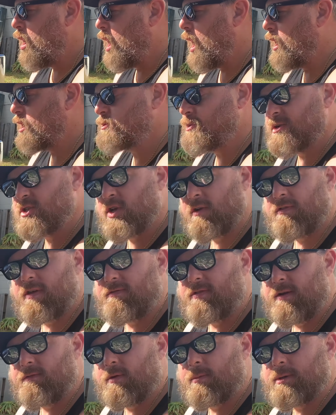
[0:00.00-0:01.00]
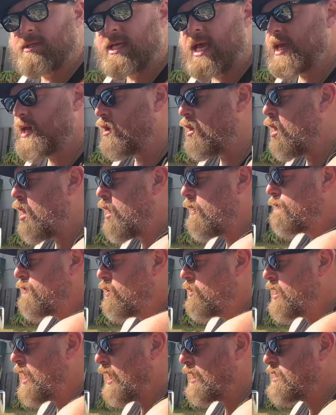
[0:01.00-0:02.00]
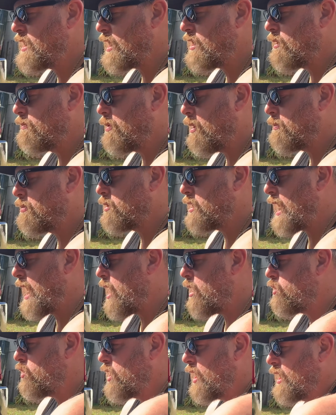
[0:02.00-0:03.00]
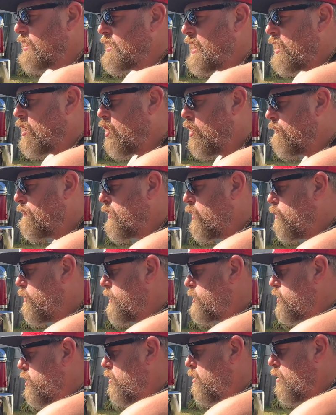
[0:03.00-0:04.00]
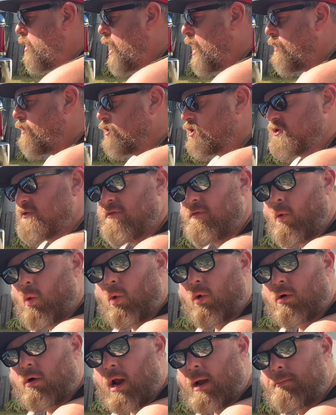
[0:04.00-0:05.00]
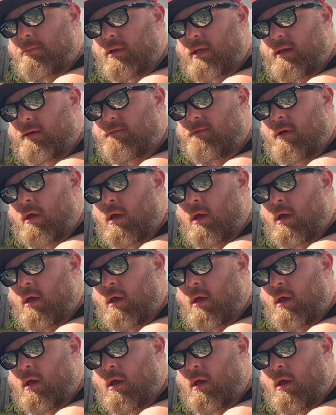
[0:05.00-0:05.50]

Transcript: especially if they've never been taken off, you got to take the bumper down, you got to take off the original, there's 4, I believe,